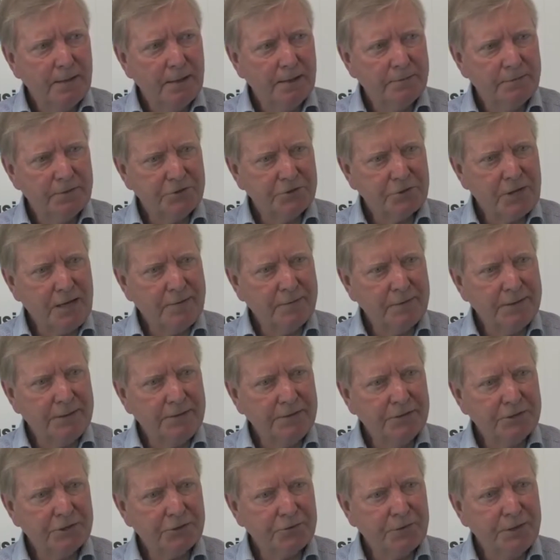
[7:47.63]
of the travel
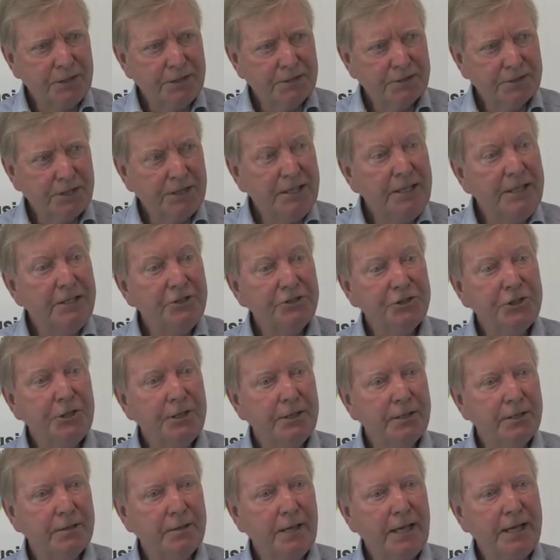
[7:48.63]
industry is that each
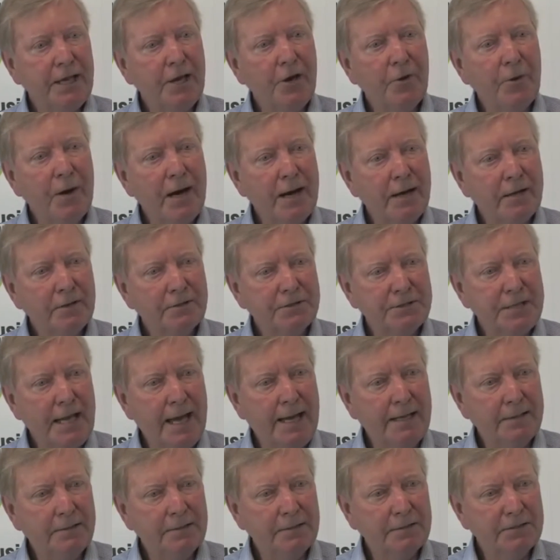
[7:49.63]
year they go out
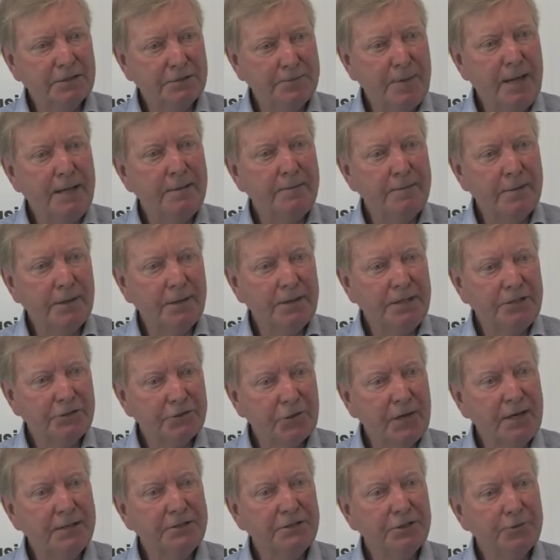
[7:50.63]
and spend money
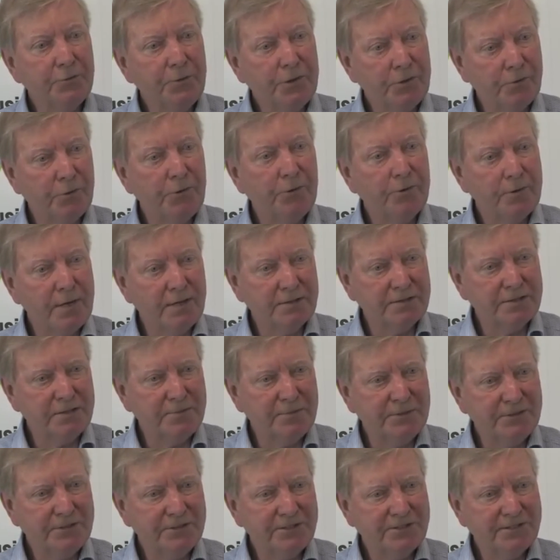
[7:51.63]
trying to recruit
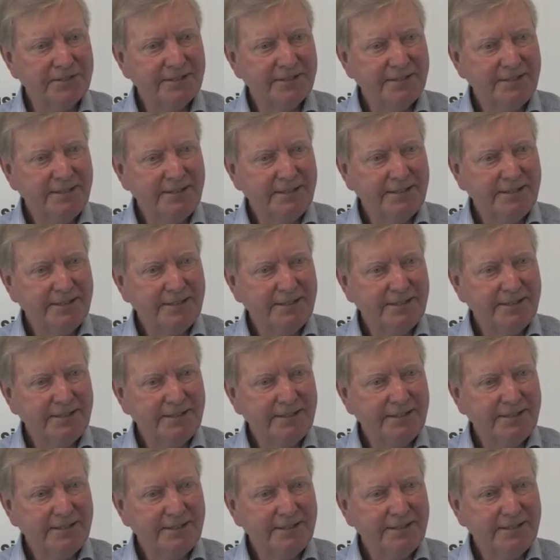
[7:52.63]
customers.